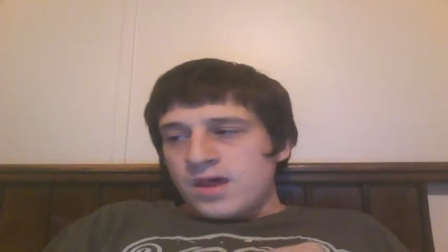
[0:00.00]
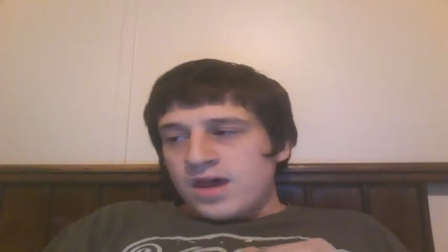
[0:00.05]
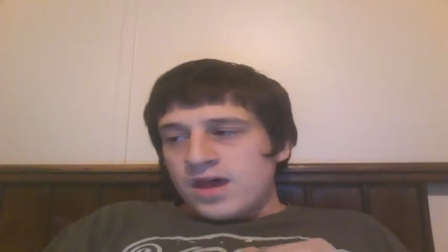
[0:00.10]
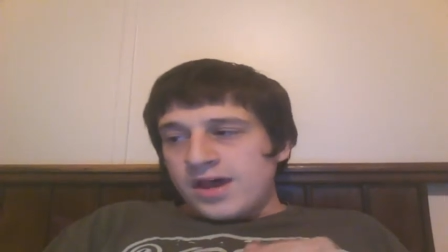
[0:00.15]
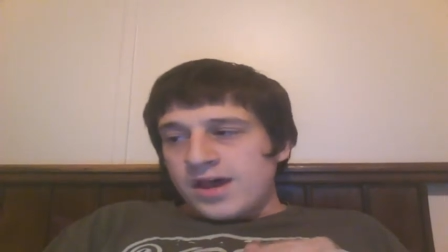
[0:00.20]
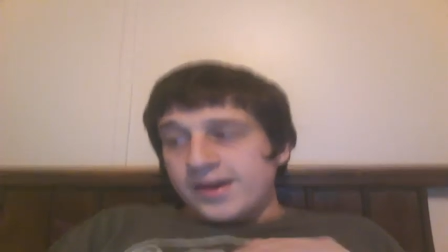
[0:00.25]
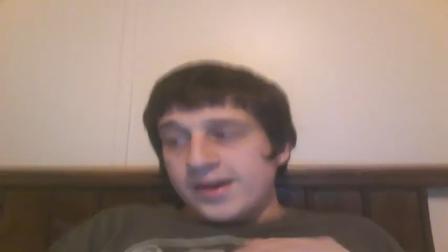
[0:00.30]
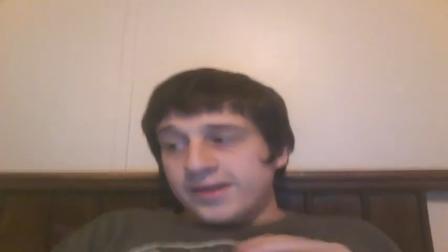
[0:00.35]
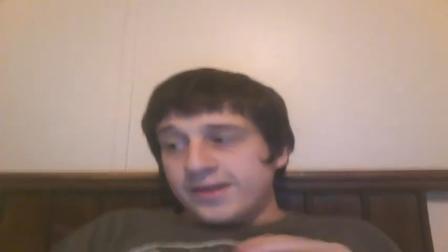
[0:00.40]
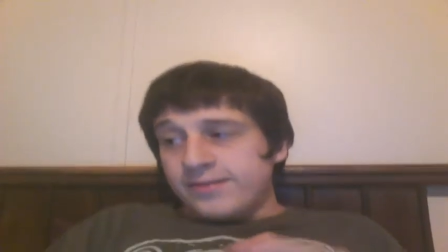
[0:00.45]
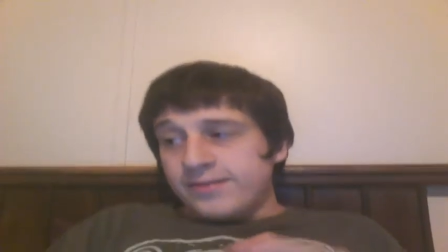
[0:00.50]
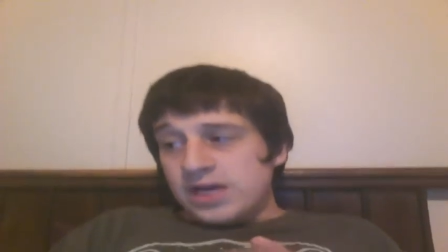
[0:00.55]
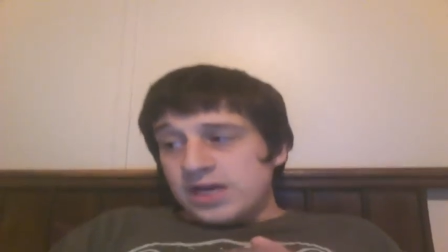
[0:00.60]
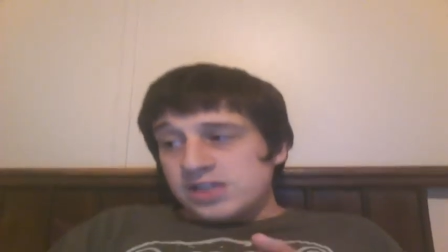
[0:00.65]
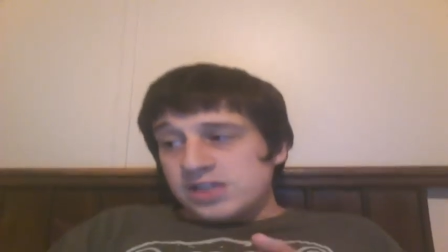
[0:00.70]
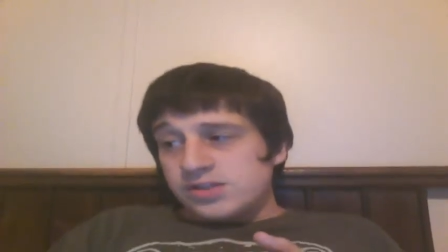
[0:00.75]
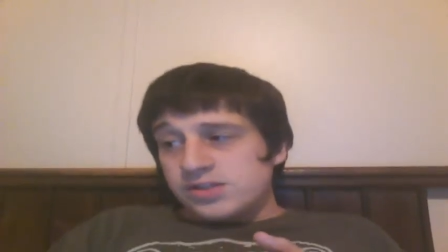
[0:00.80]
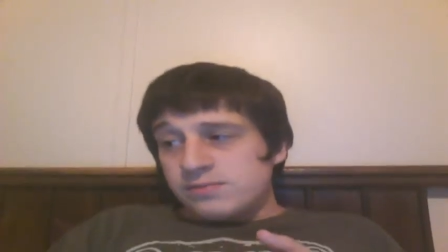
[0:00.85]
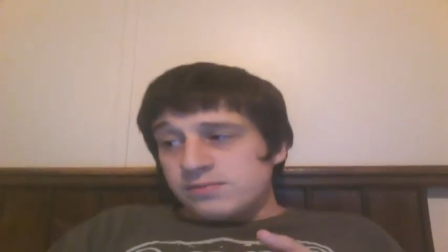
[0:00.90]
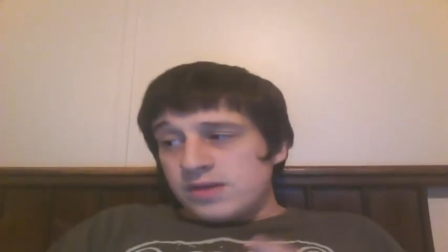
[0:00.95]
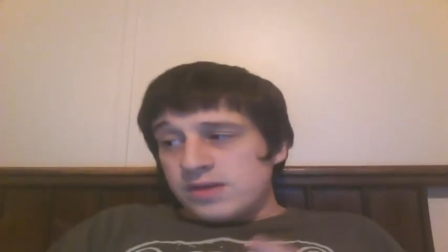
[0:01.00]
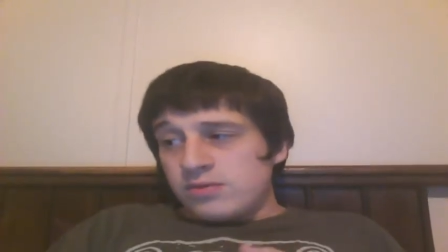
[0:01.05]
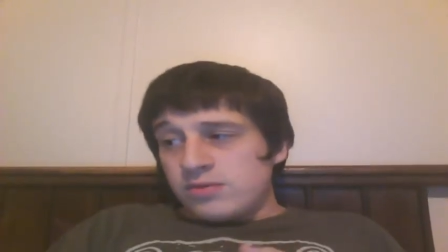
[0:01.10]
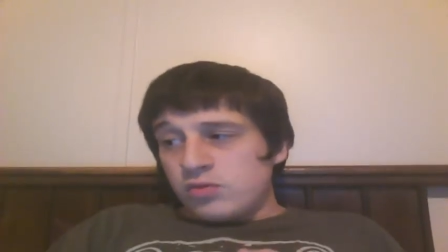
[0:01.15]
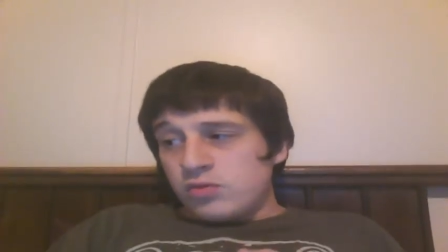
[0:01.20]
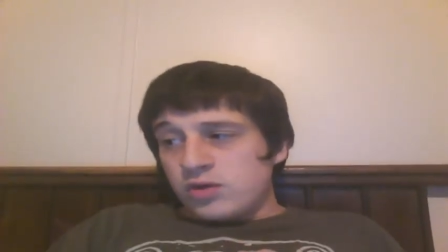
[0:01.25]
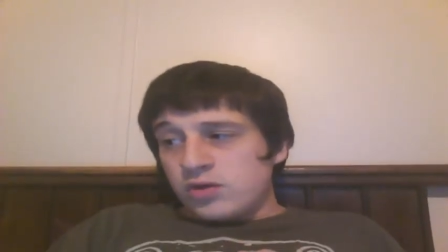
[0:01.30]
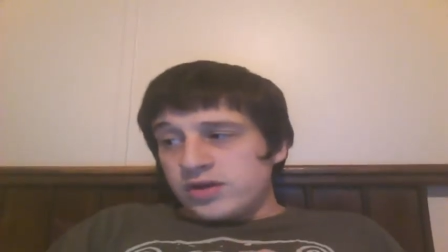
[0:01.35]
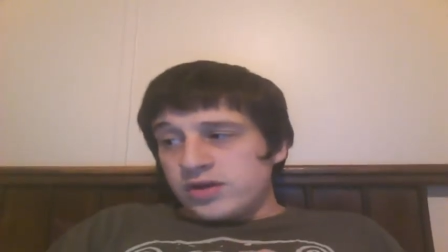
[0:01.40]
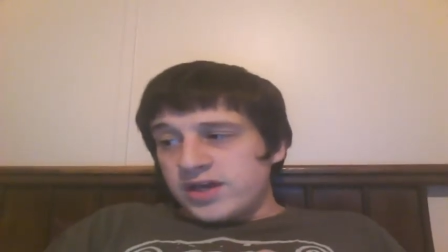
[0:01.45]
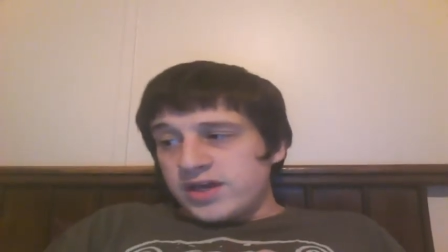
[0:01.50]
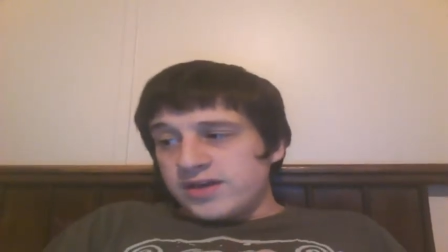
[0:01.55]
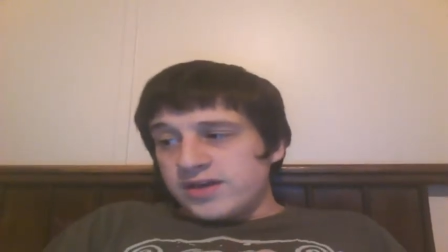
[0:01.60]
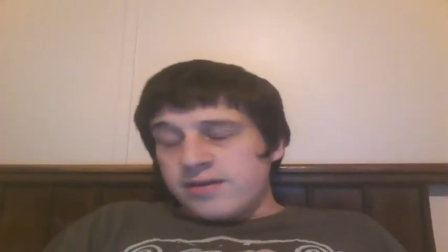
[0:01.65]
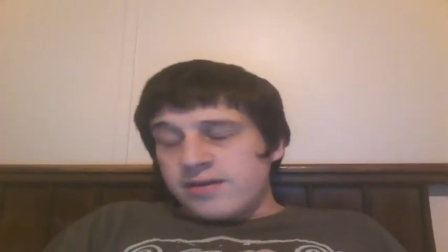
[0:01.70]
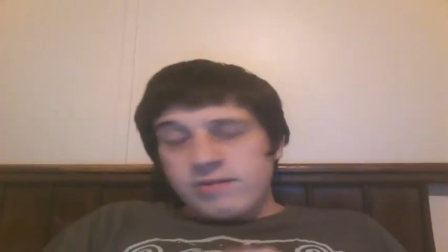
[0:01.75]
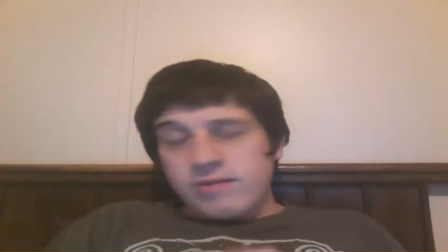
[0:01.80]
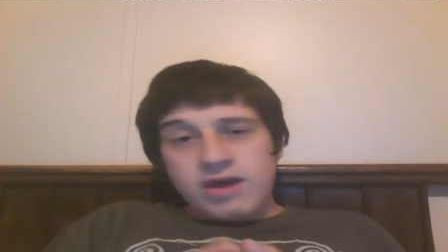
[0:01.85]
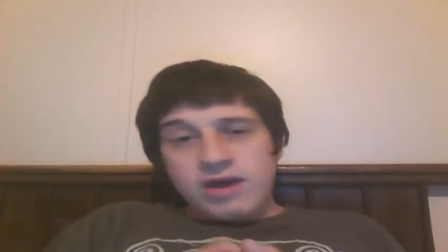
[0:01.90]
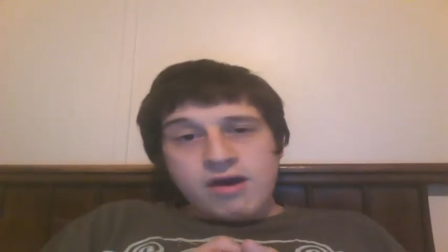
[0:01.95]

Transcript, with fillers: I can imagine maybe one day coming